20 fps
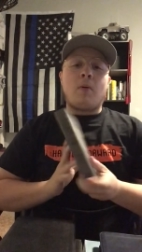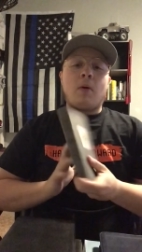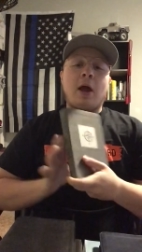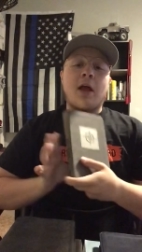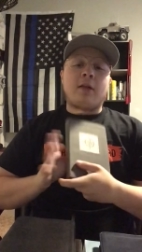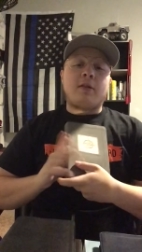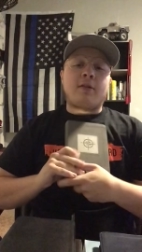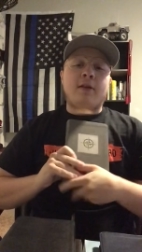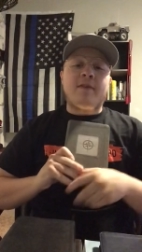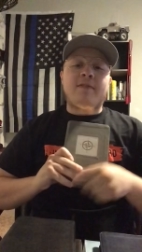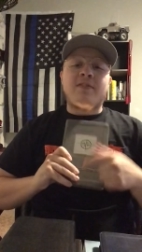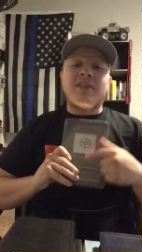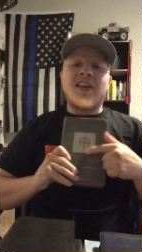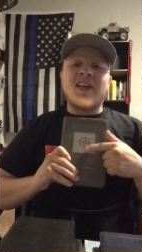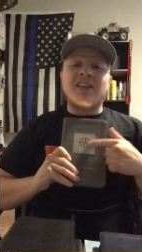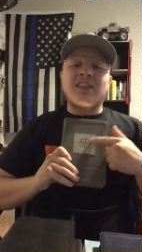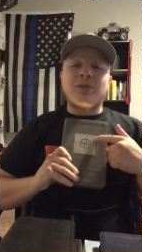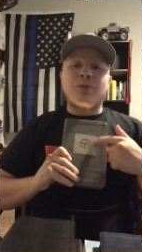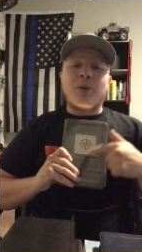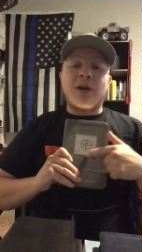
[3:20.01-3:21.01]
I love
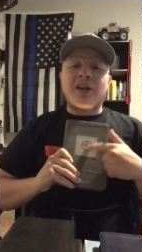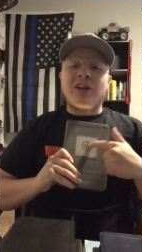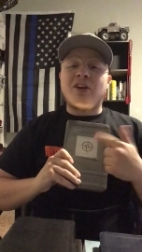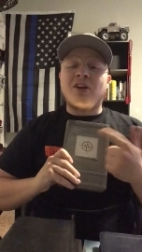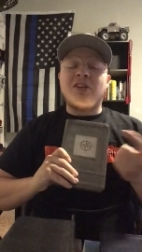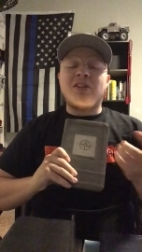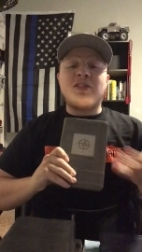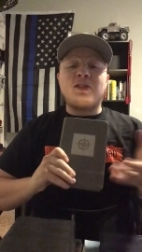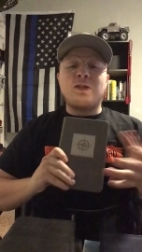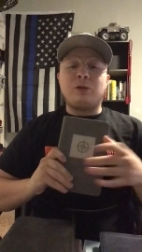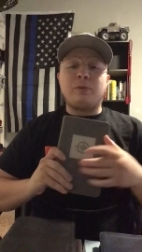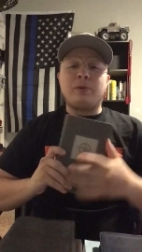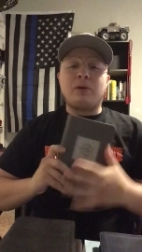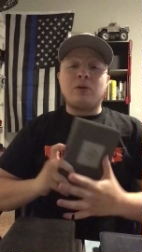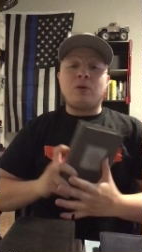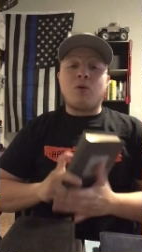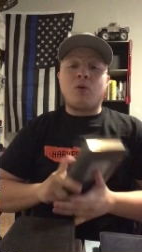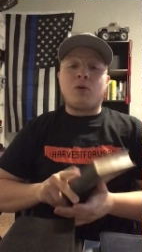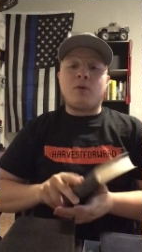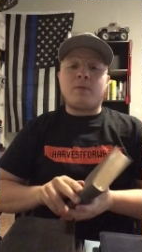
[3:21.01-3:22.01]
this right here. It's super
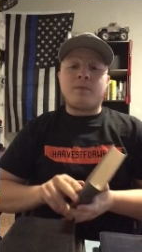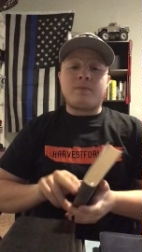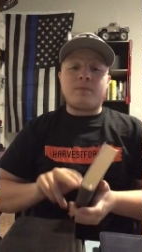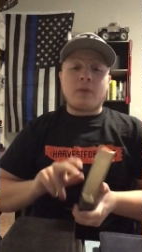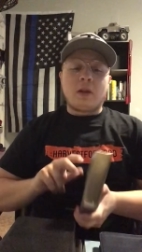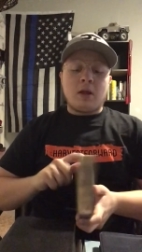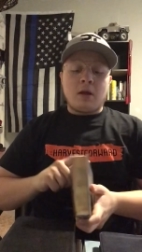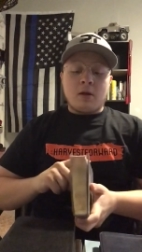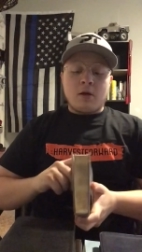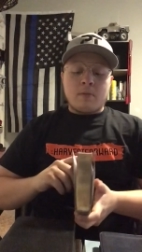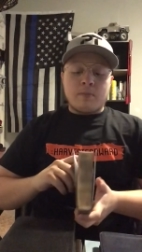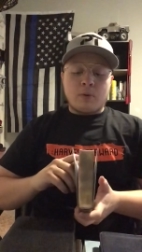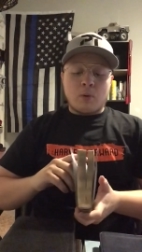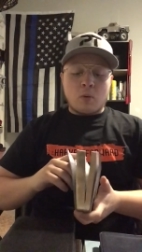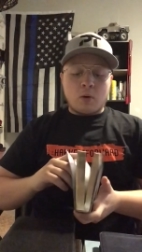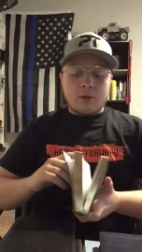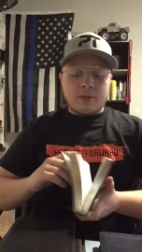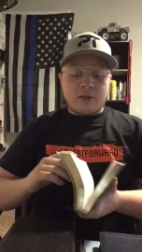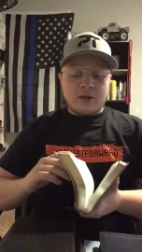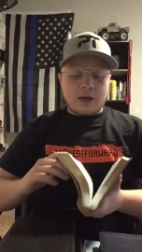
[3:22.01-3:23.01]
cool. But
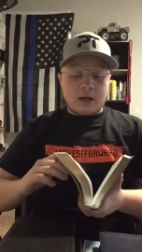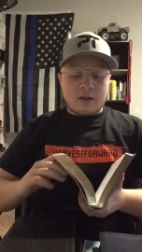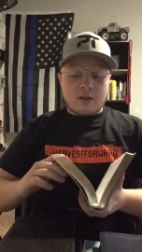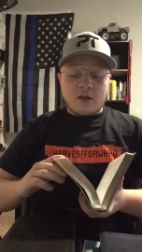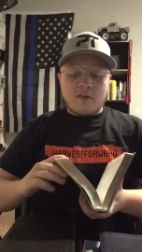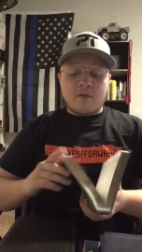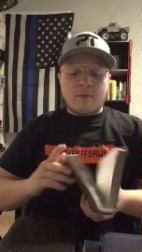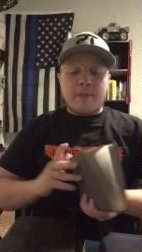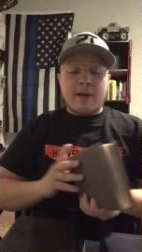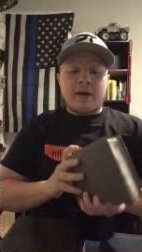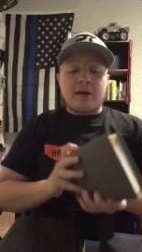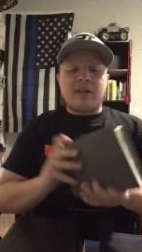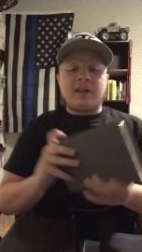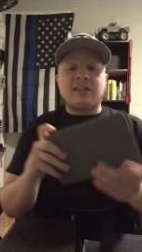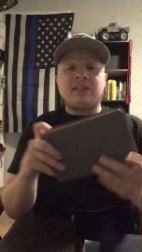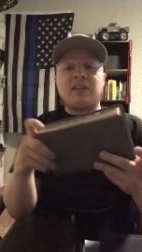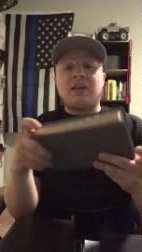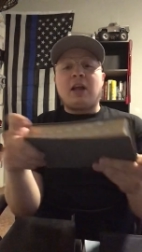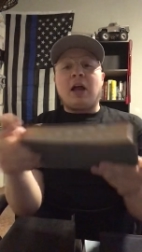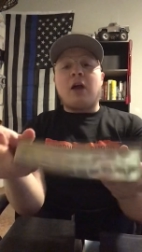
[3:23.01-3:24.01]
one thing I love about it
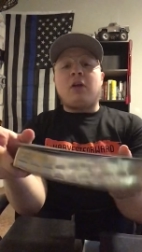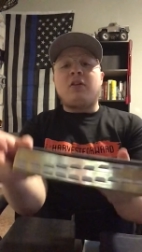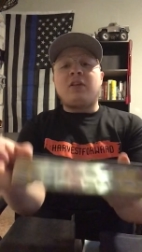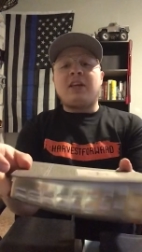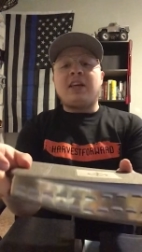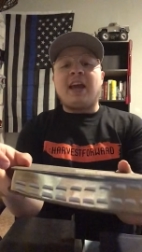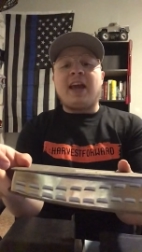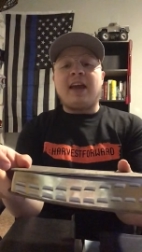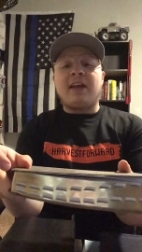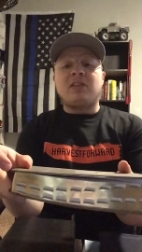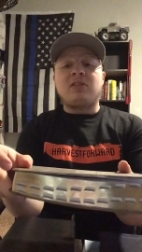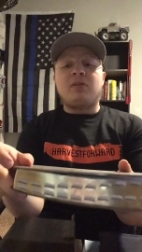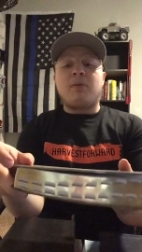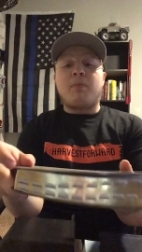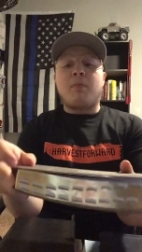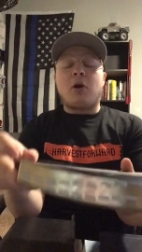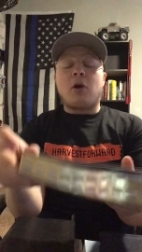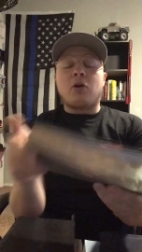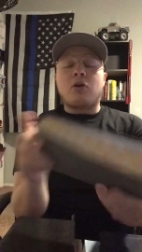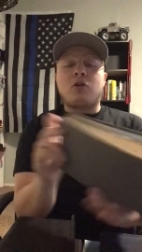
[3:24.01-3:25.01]
is it not only has the
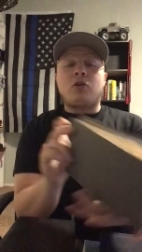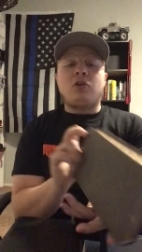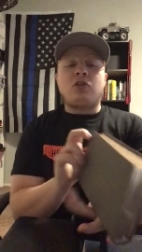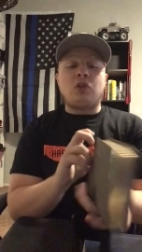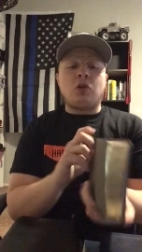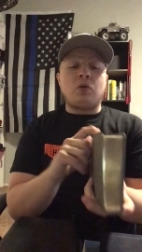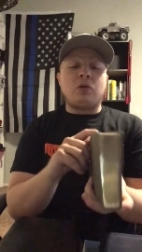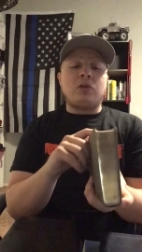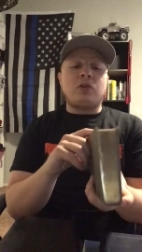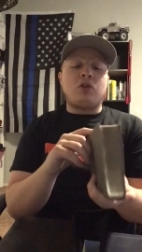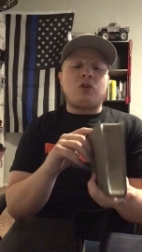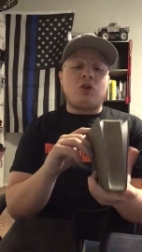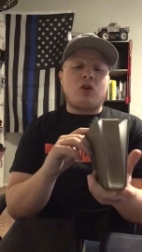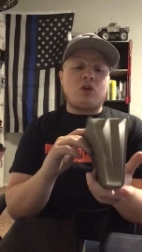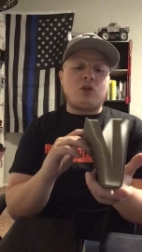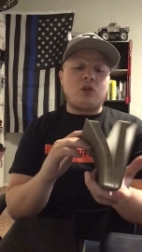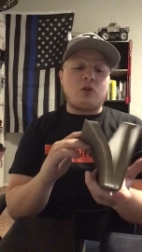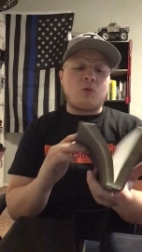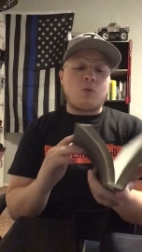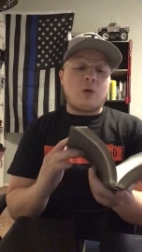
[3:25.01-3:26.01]
marker, so you can
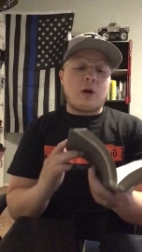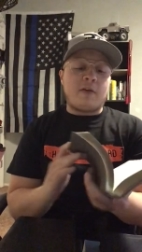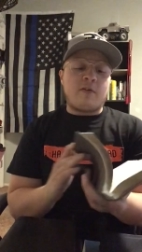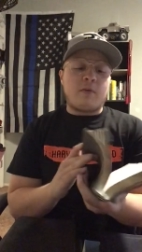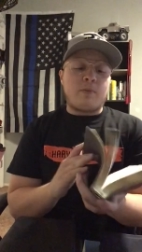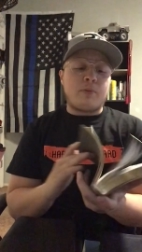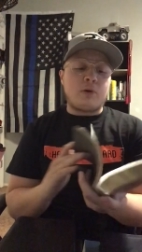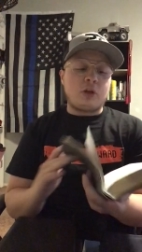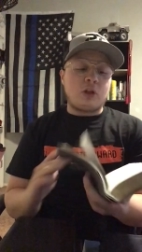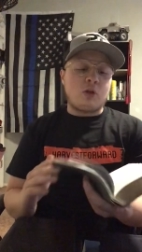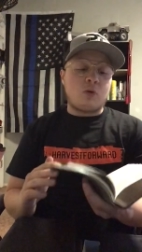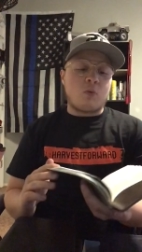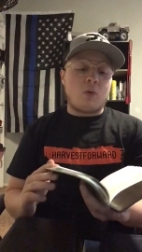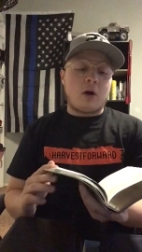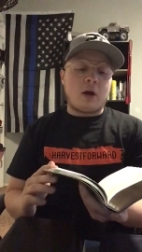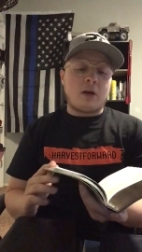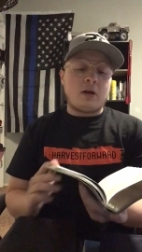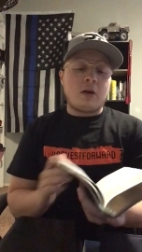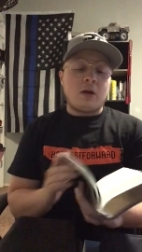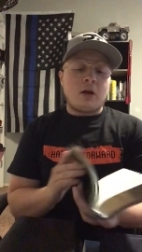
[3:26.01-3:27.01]
turn to whatever book you want.